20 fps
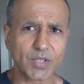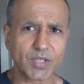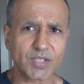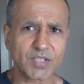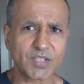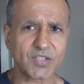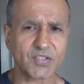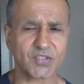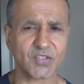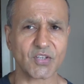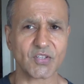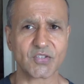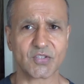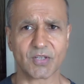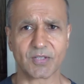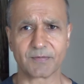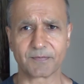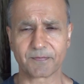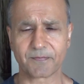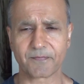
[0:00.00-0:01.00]
a
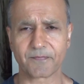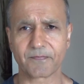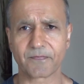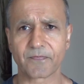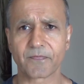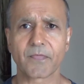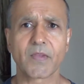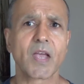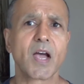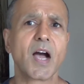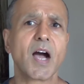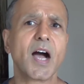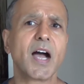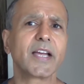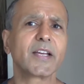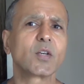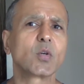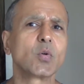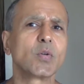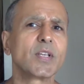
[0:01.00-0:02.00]
decision. I
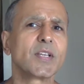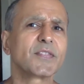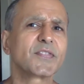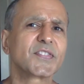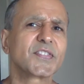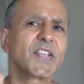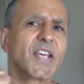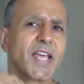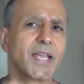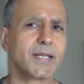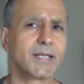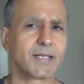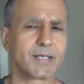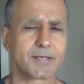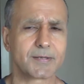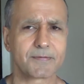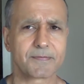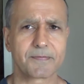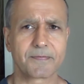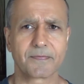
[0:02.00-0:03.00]
could have said,
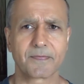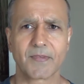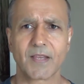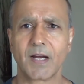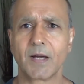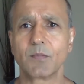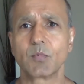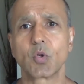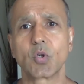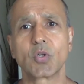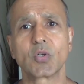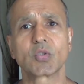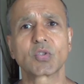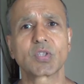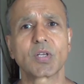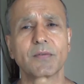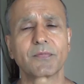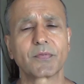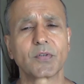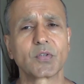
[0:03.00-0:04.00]
I'm going to
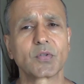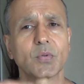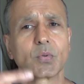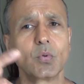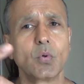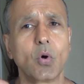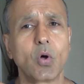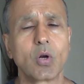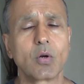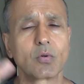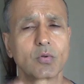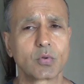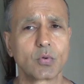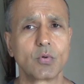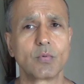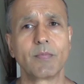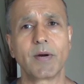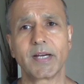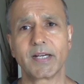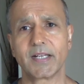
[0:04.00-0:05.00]
suffer all
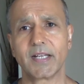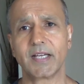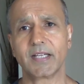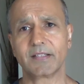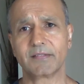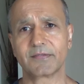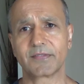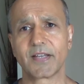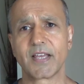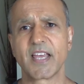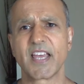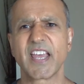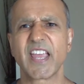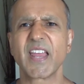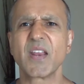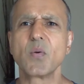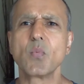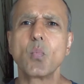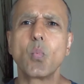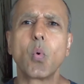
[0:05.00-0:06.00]
through my life
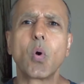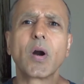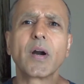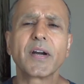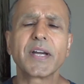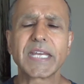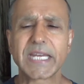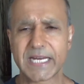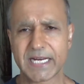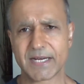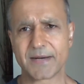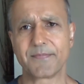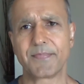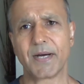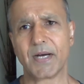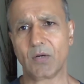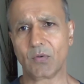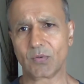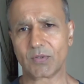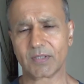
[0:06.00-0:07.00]
and worry
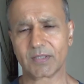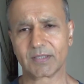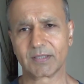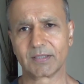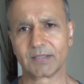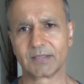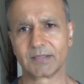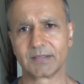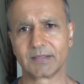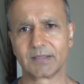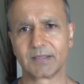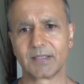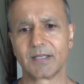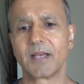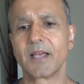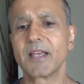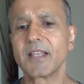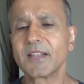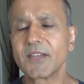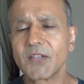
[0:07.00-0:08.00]
about
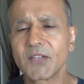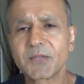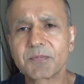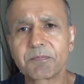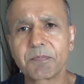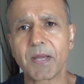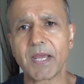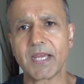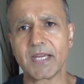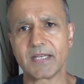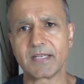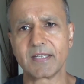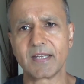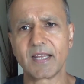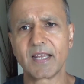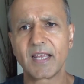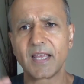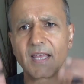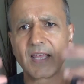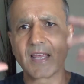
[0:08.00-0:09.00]
this pain
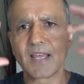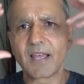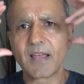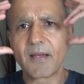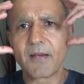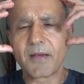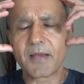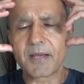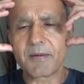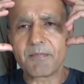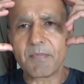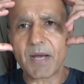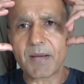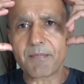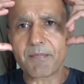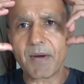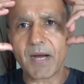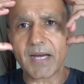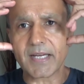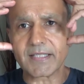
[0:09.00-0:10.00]
in my
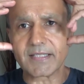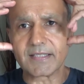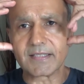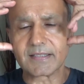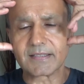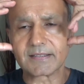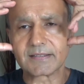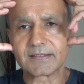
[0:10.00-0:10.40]
mind